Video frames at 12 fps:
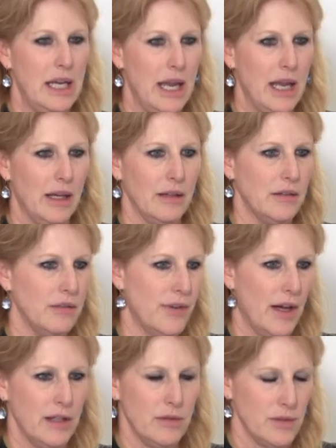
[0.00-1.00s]
and the
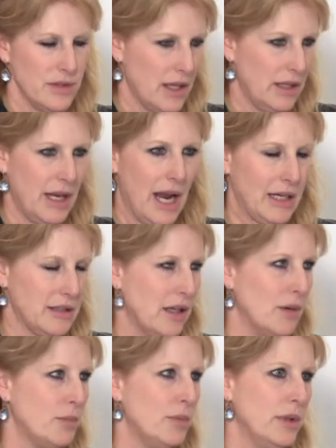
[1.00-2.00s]
value is then hacked
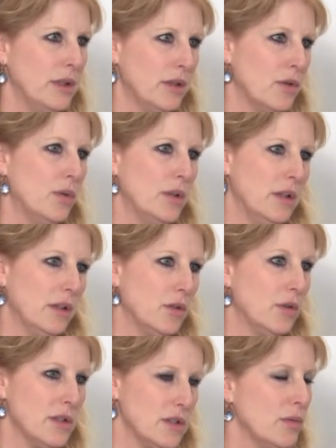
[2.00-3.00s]
up in
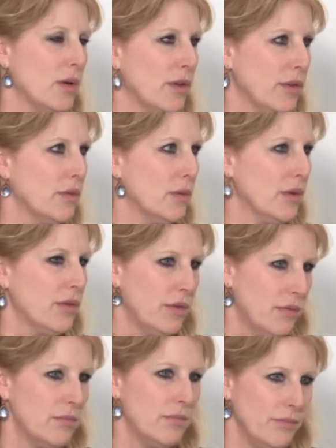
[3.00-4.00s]
accordance with
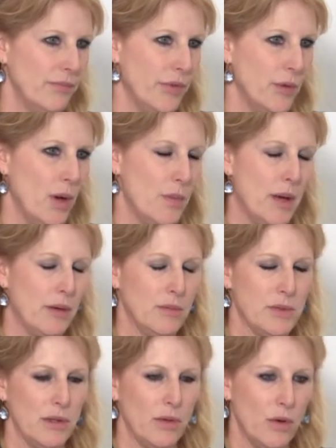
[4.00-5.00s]
the way
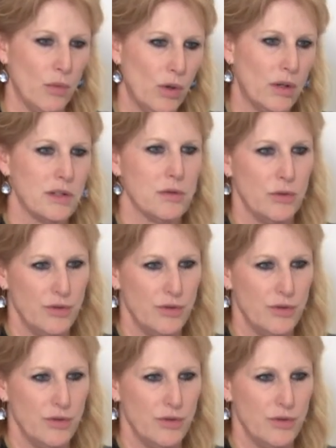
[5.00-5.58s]
bankruptcy law works,